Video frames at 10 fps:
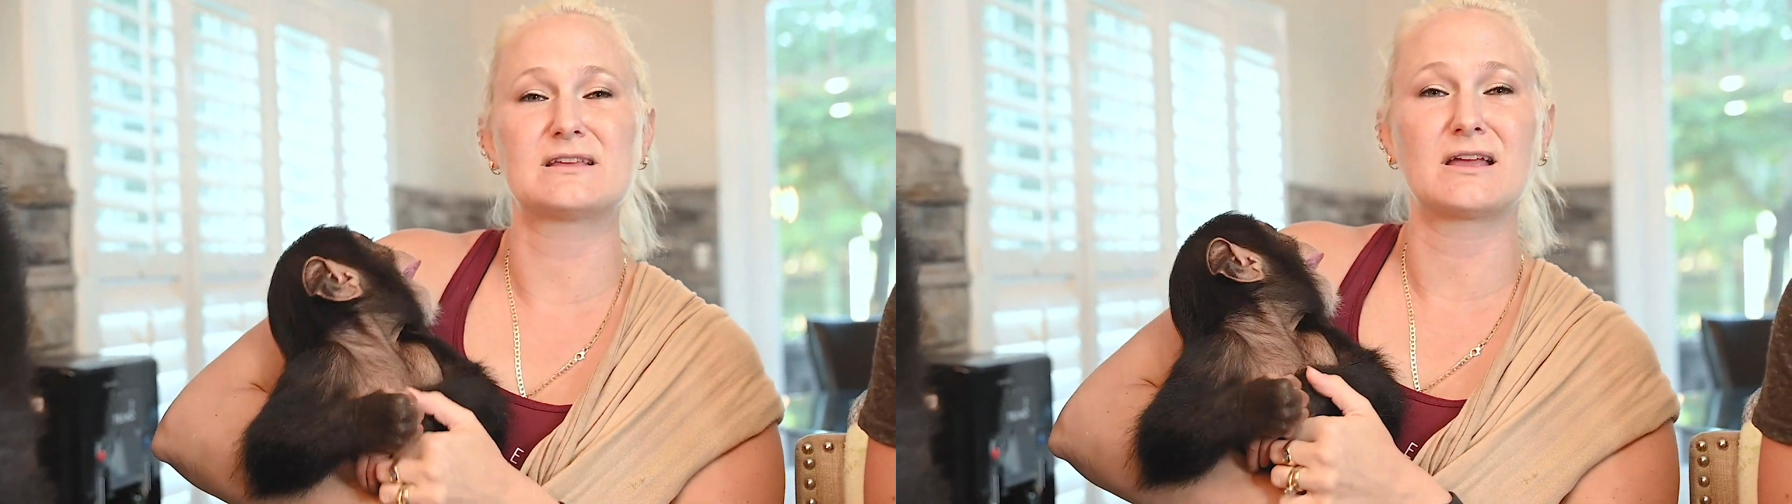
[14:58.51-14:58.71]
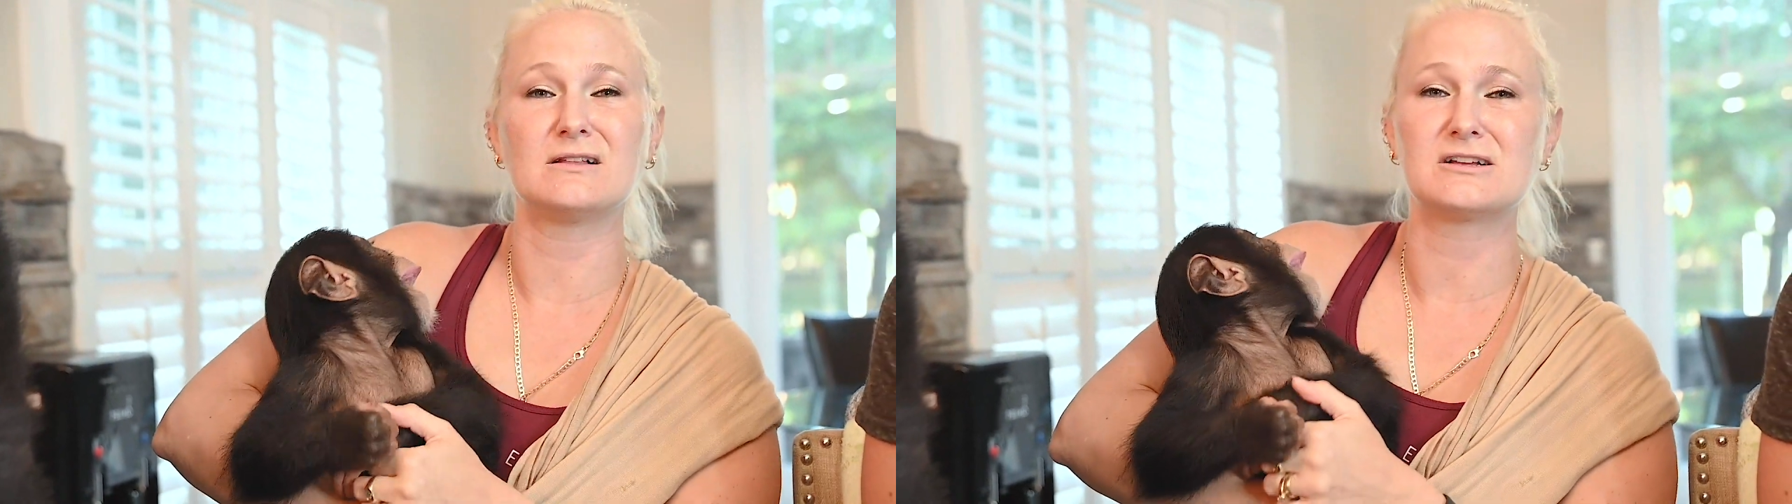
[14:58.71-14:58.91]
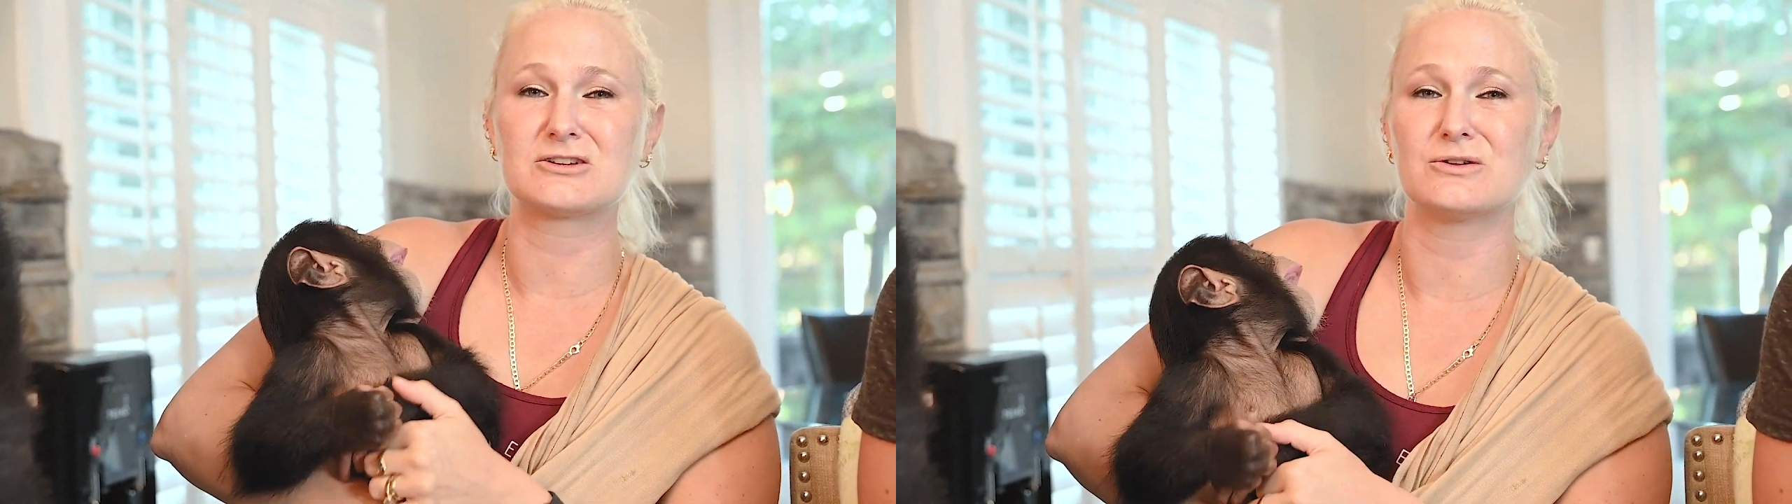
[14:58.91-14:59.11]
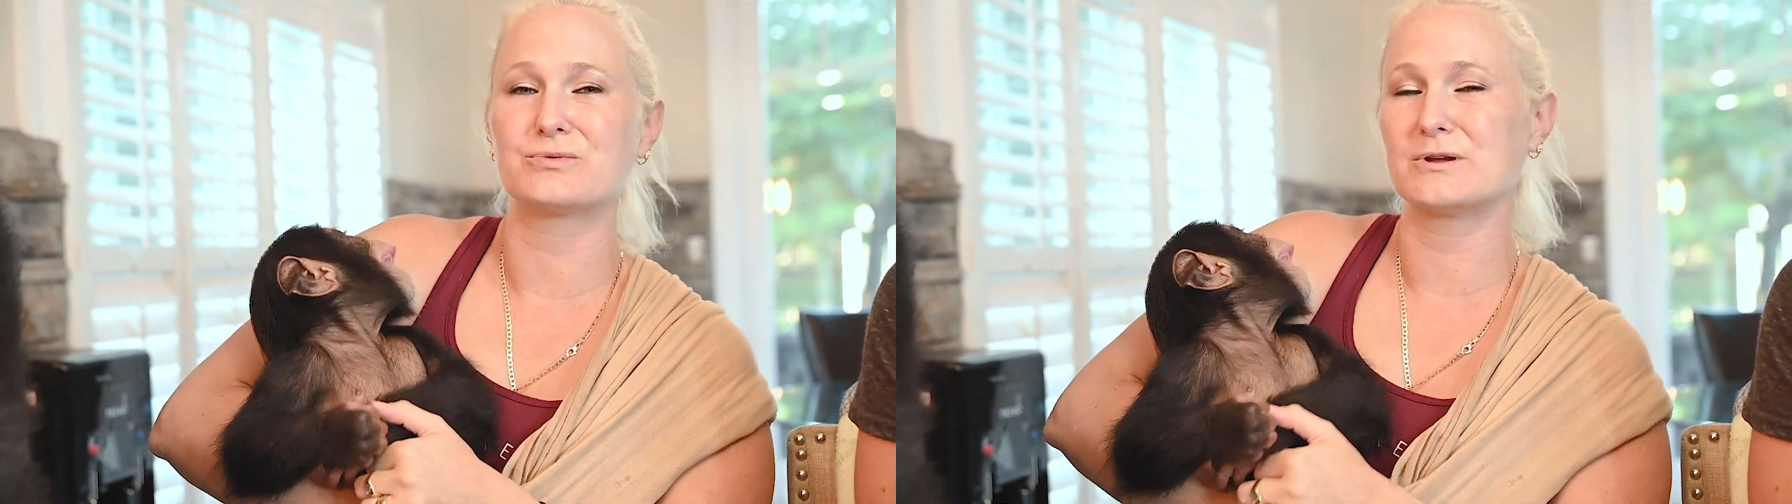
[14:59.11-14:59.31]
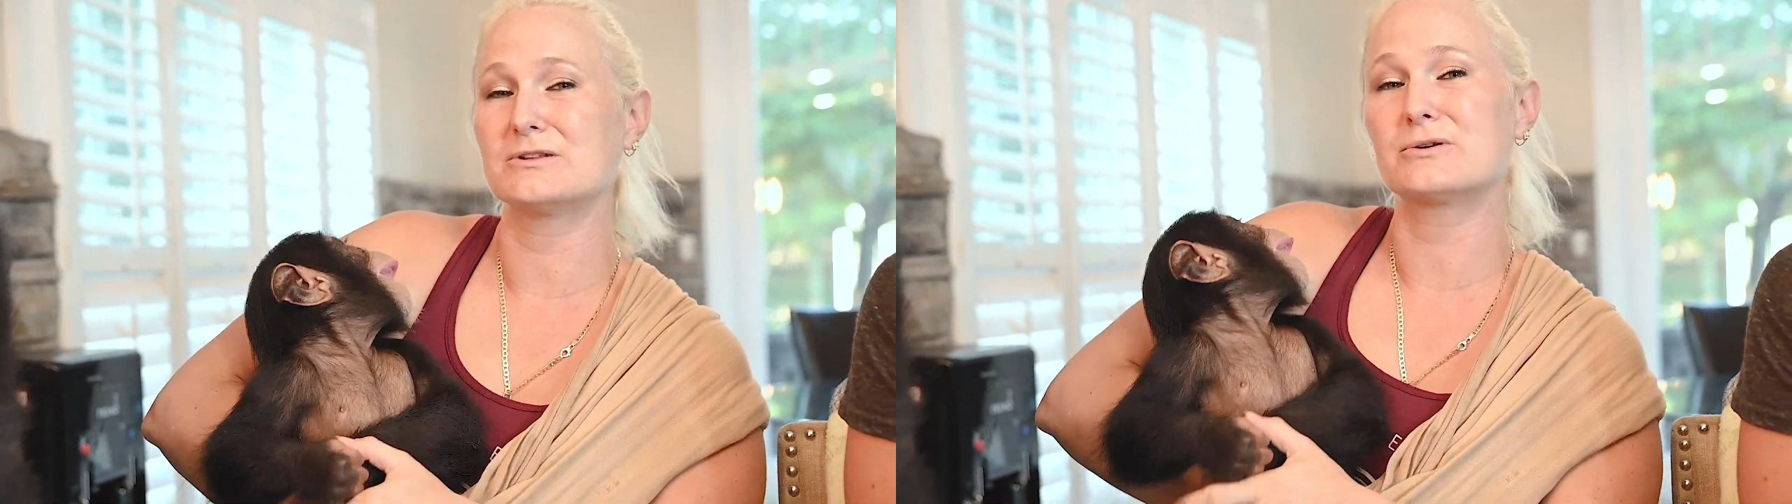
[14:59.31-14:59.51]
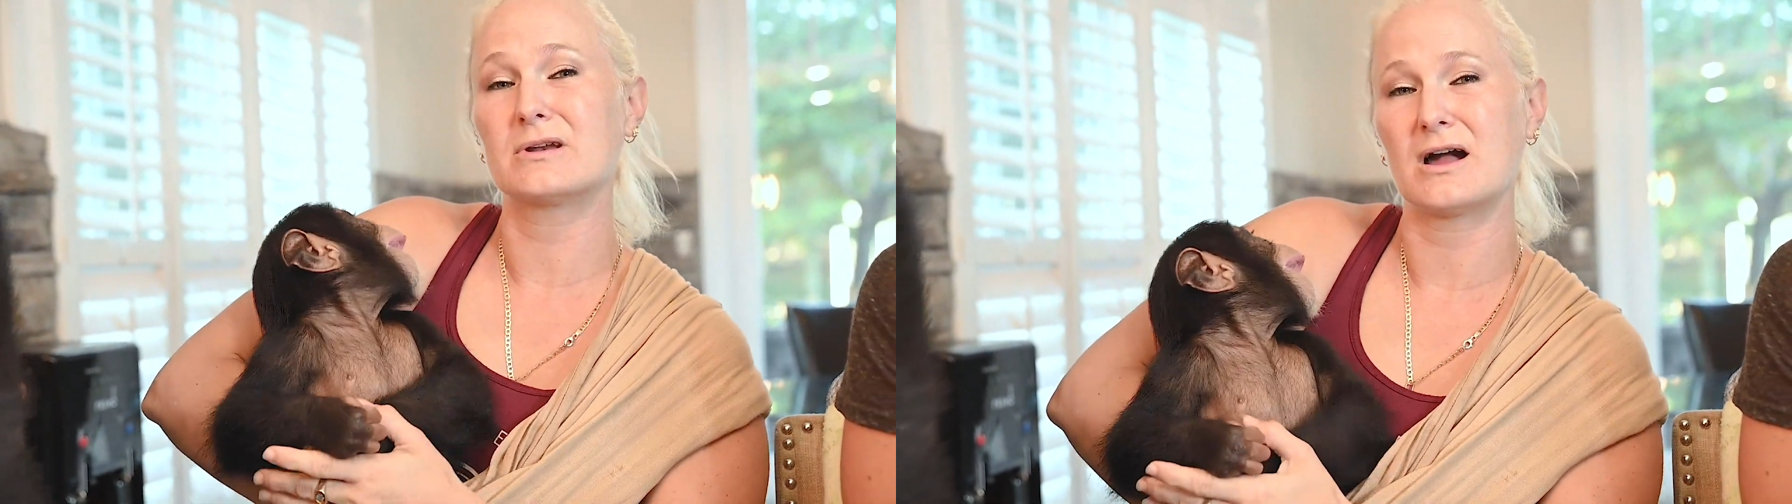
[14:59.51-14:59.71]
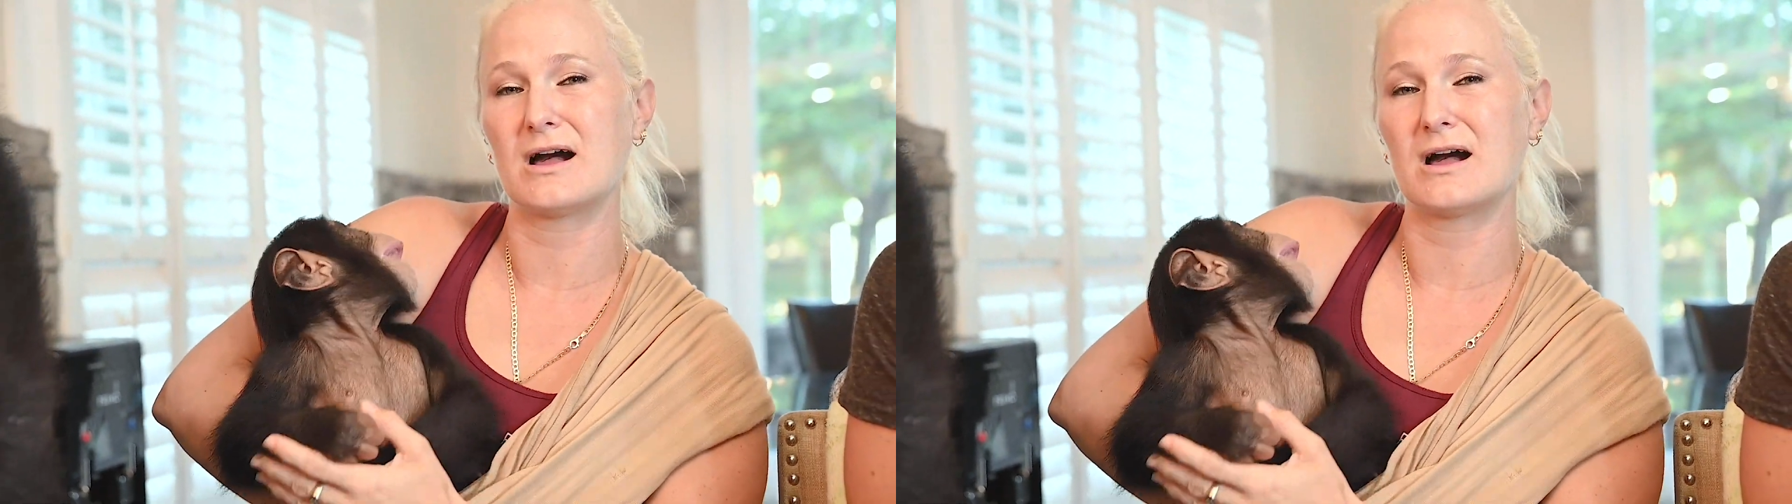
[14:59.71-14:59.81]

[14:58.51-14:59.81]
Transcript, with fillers: psychological thriller